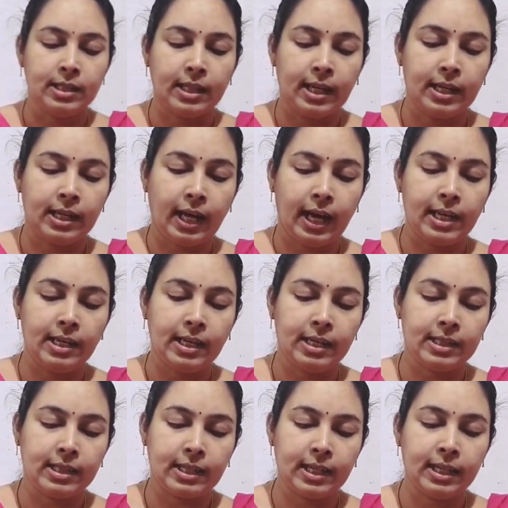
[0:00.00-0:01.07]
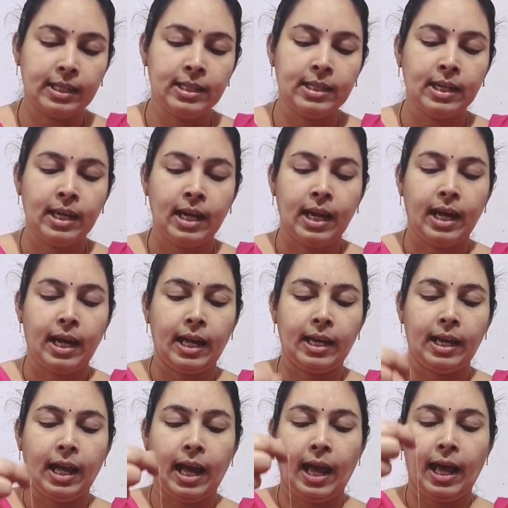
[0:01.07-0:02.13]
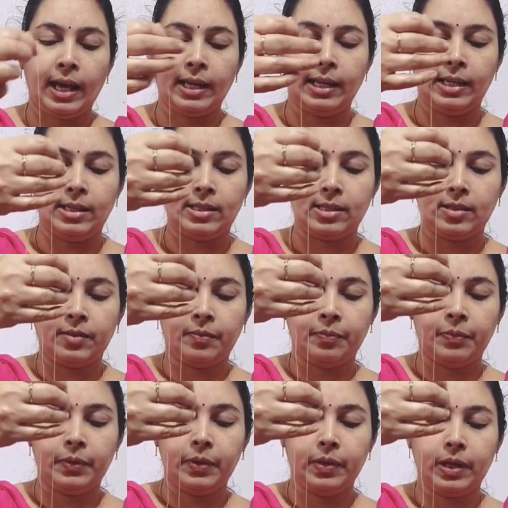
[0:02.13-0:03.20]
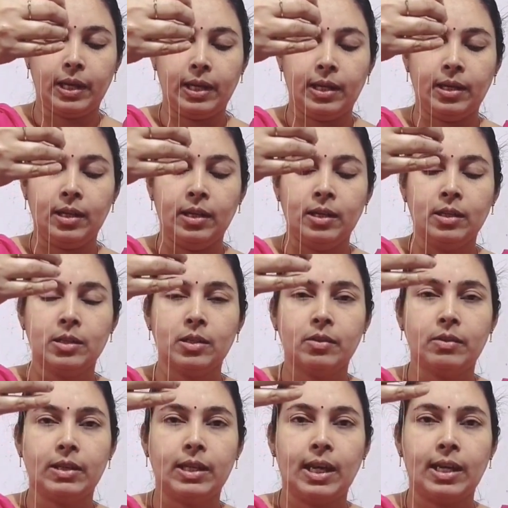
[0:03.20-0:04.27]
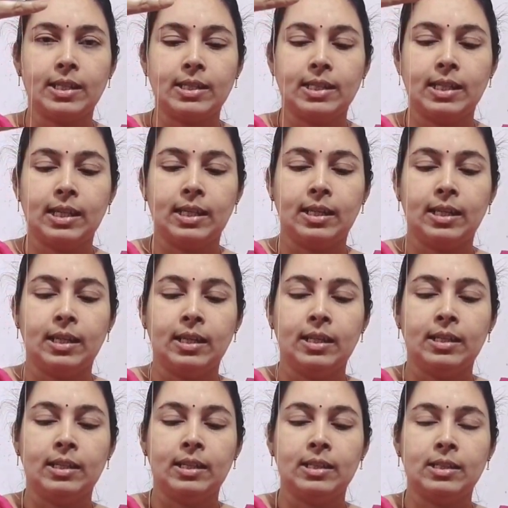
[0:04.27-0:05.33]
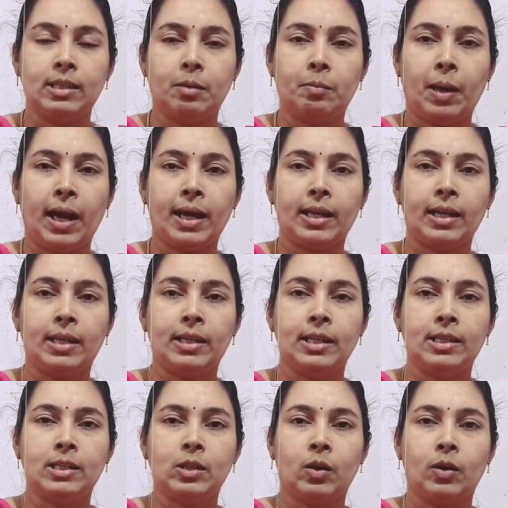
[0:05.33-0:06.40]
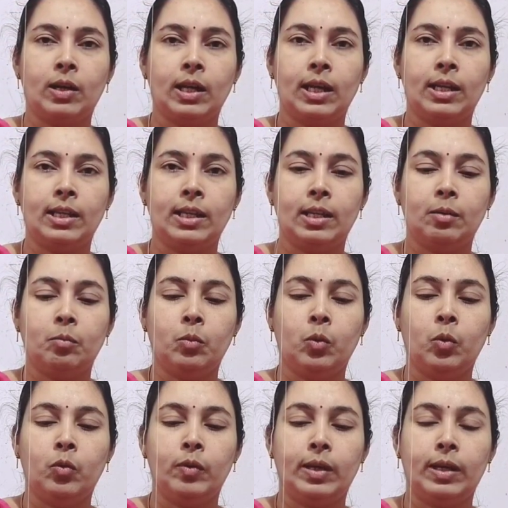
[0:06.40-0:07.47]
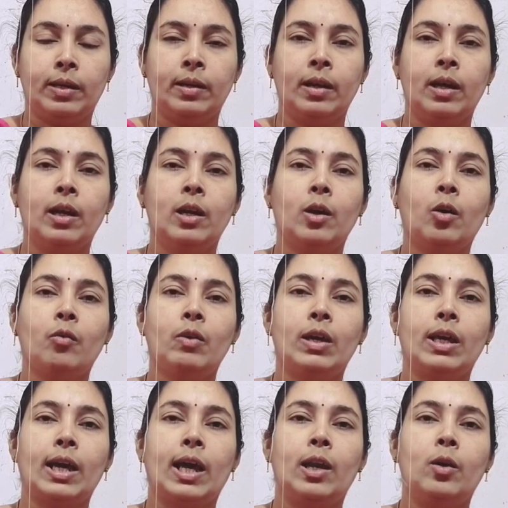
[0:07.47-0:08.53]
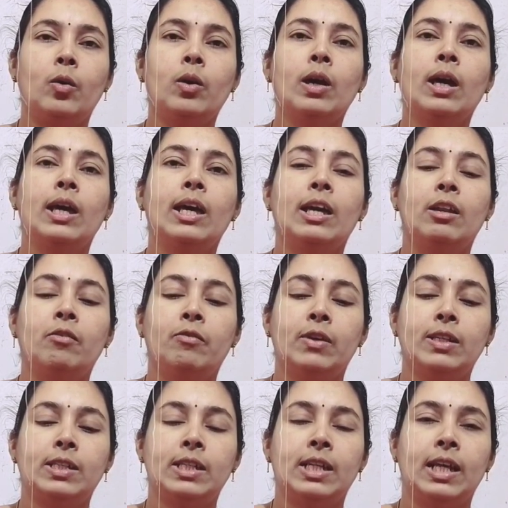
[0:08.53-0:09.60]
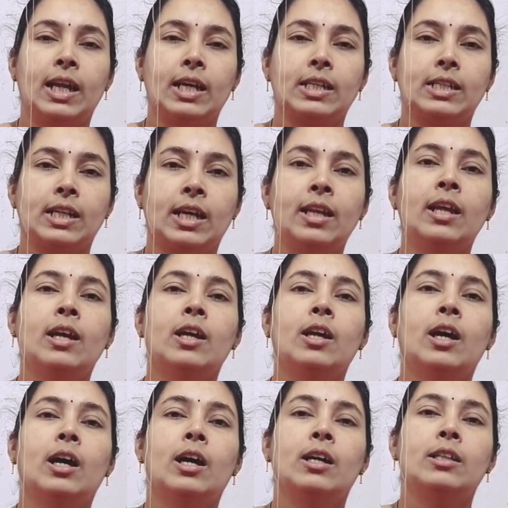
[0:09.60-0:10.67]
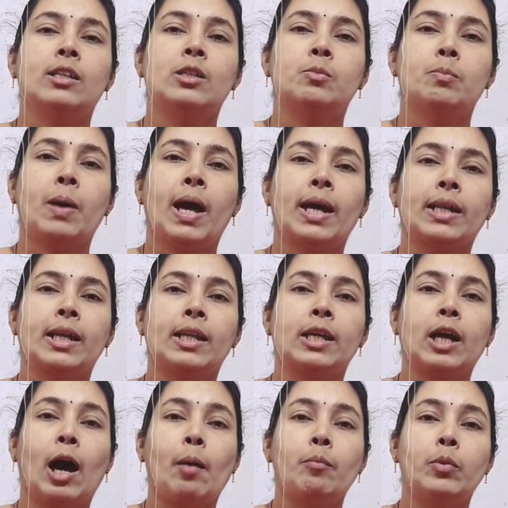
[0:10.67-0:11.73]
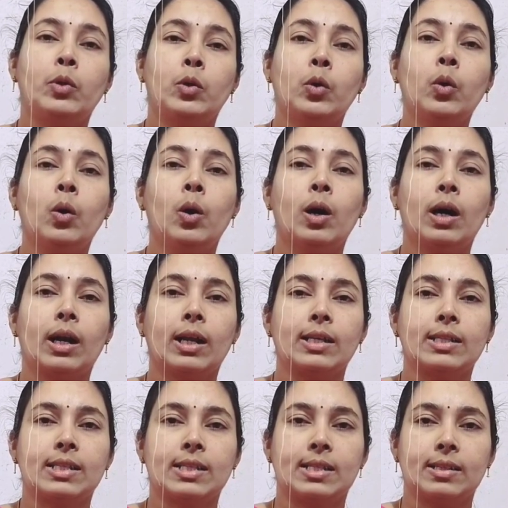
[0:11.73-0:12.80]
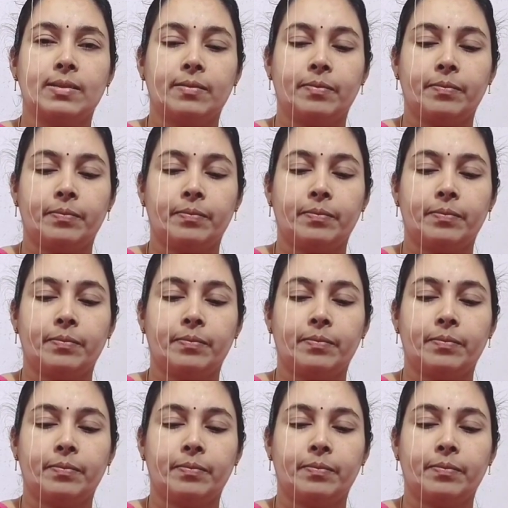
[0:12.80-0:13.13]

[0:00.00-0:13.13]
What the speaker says: Then tie a thread and hang it. Okay. So we can see this magnet is rotating, moving. Now we can look in which direction this magnet come to rest.